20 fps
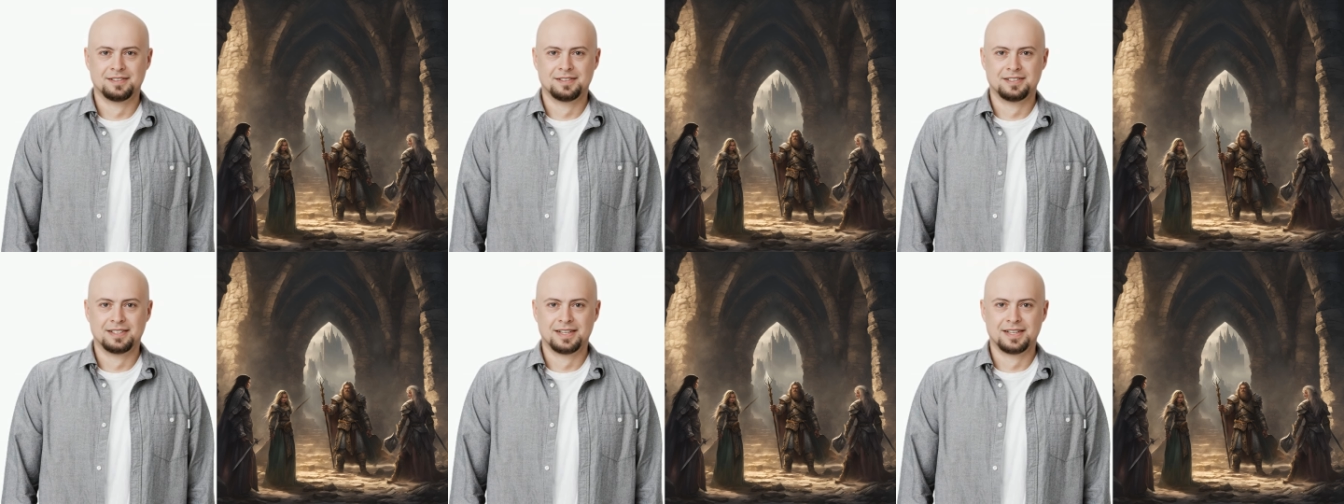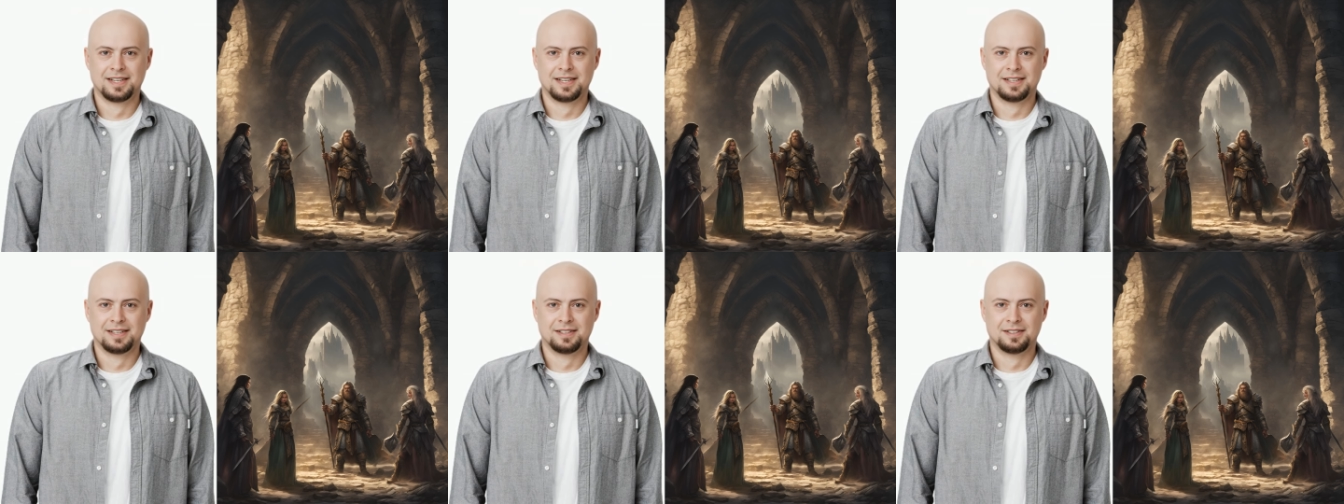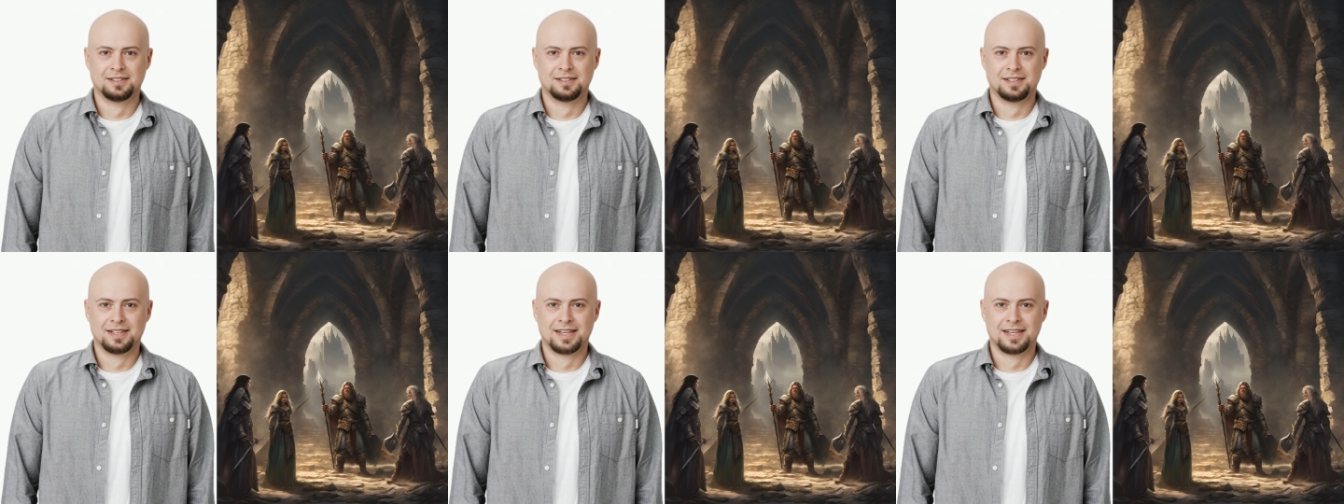
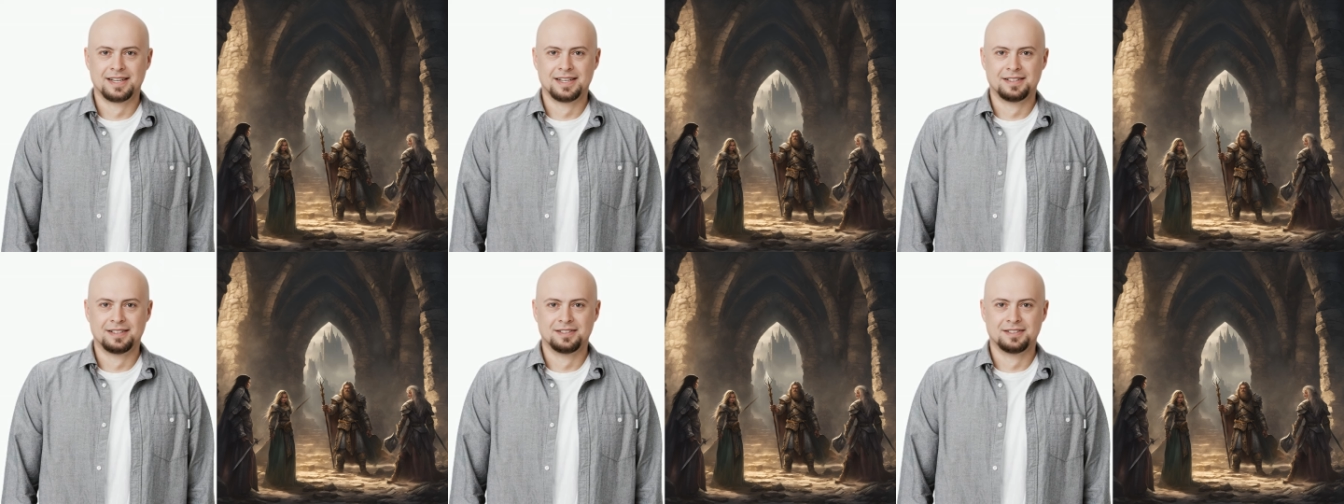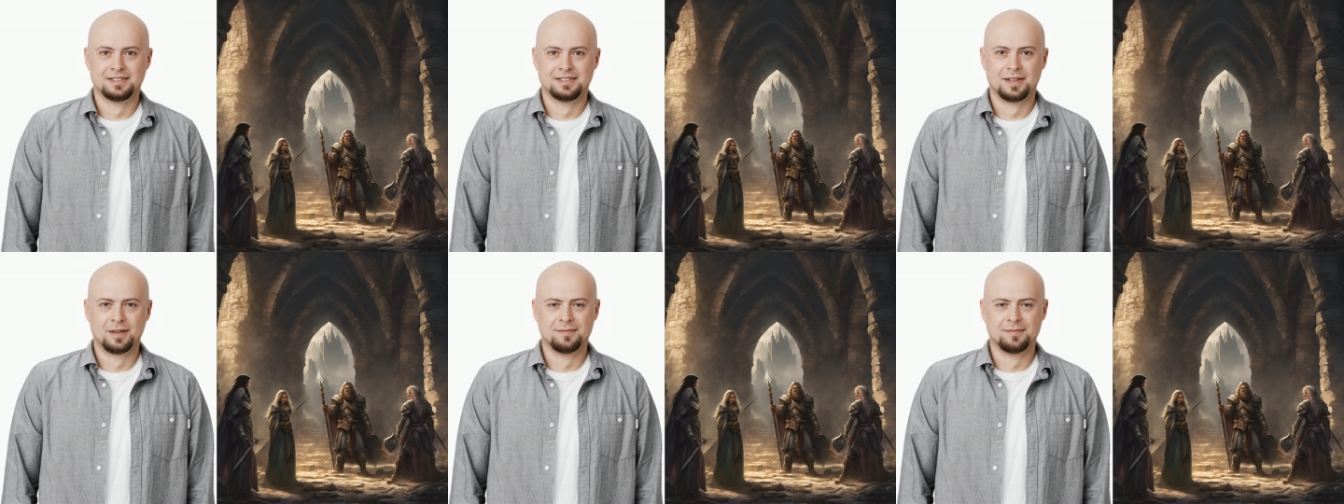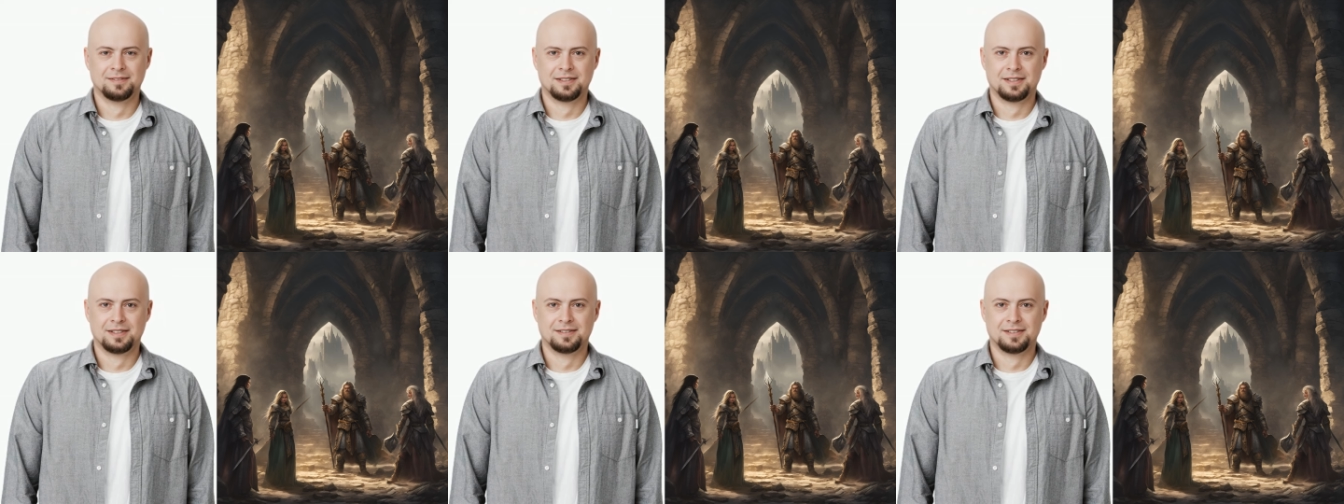Selena's gaze
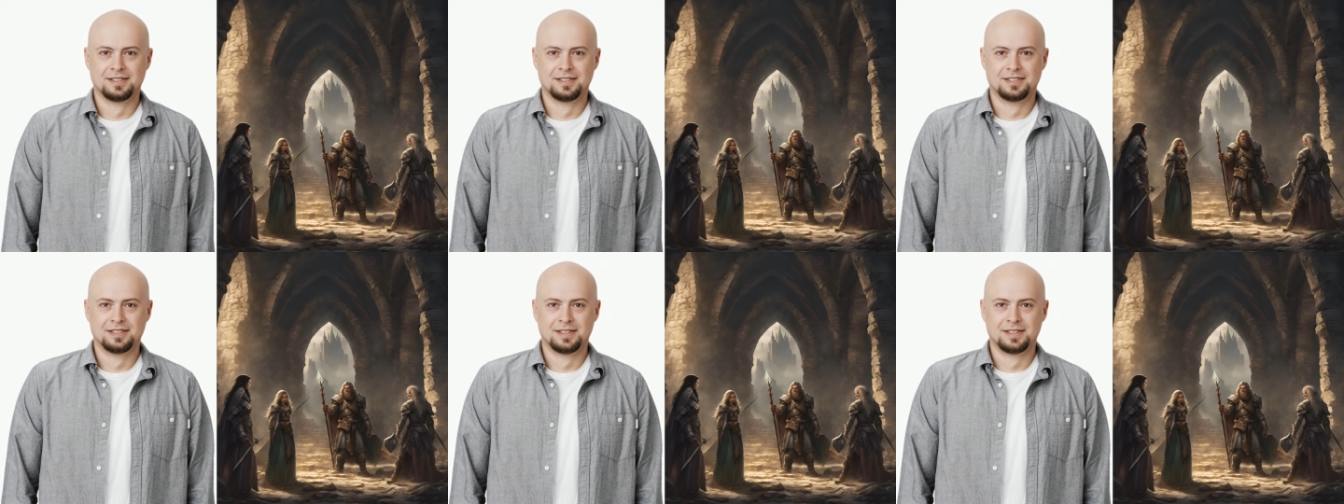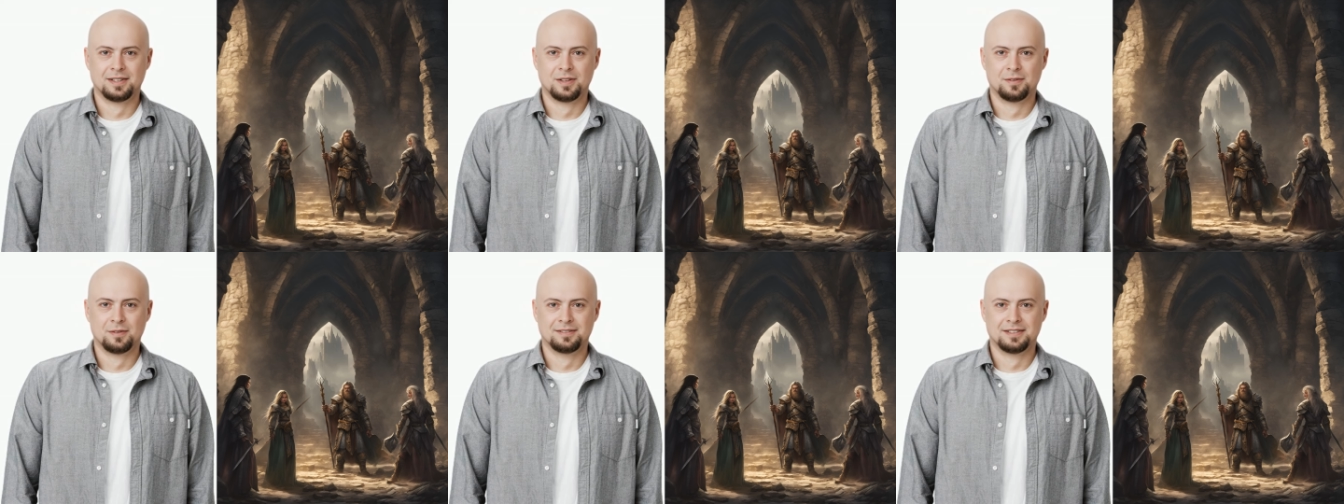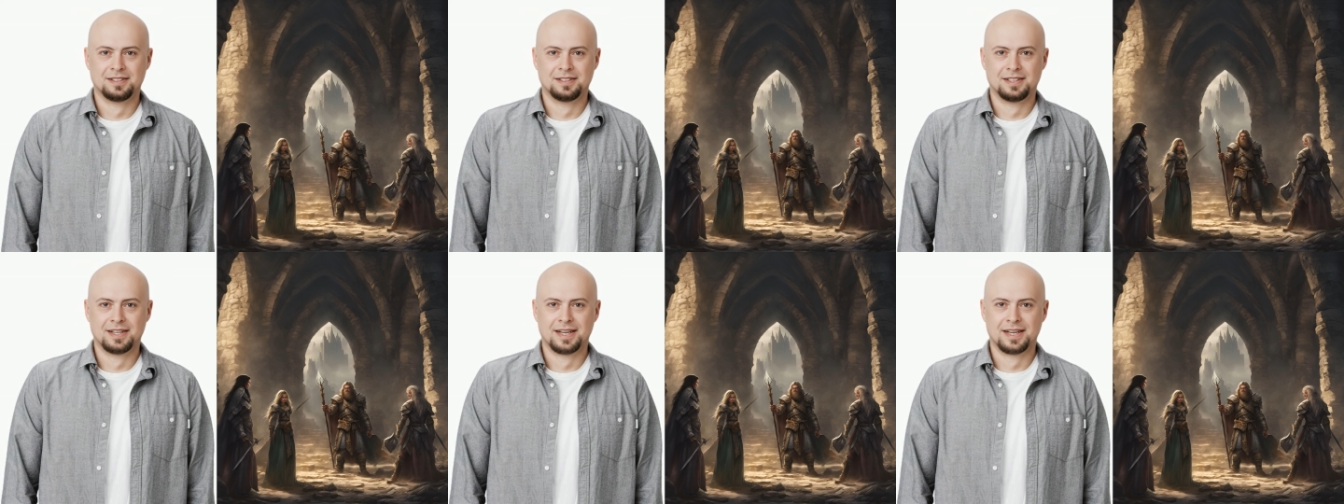softened as she
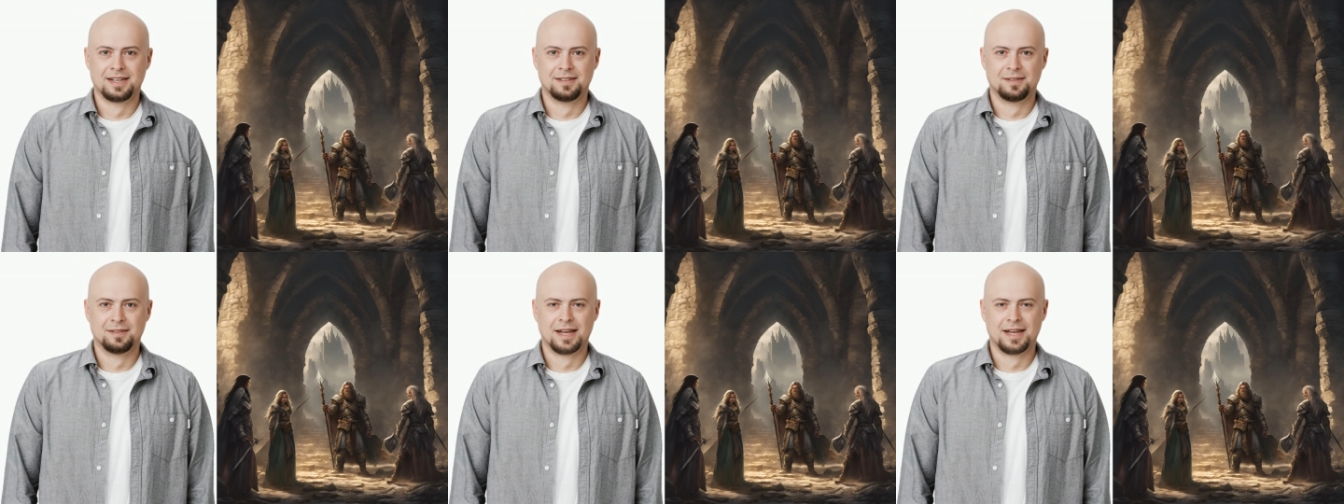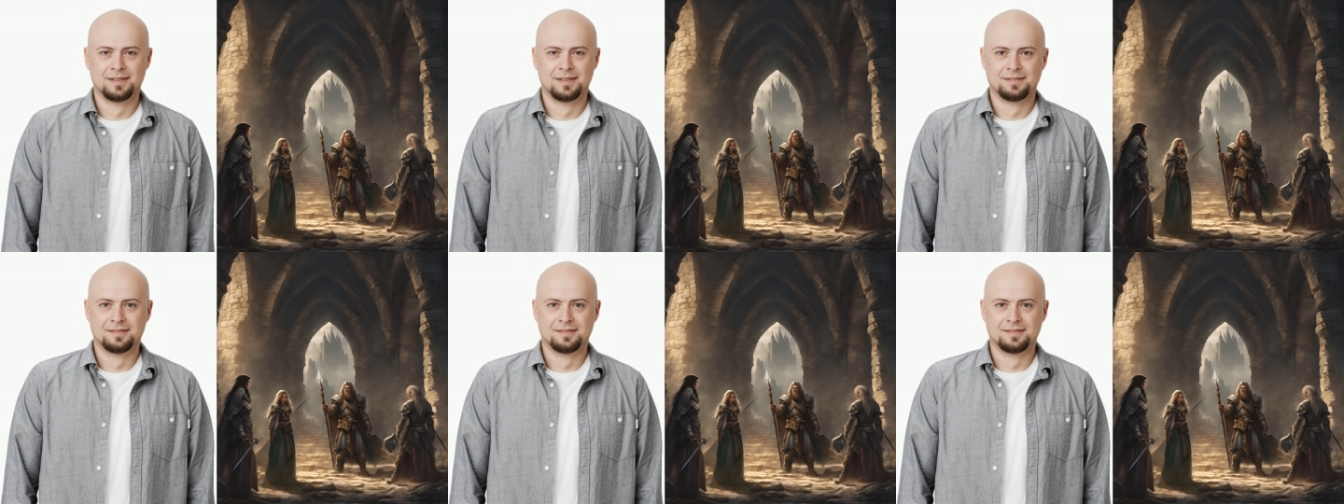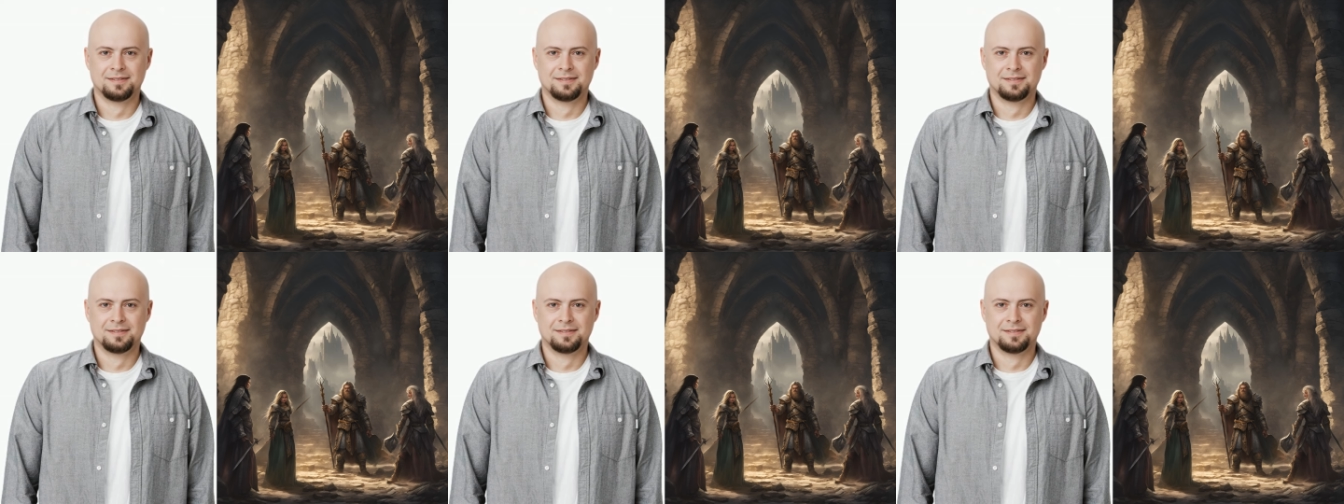looked at Lyra.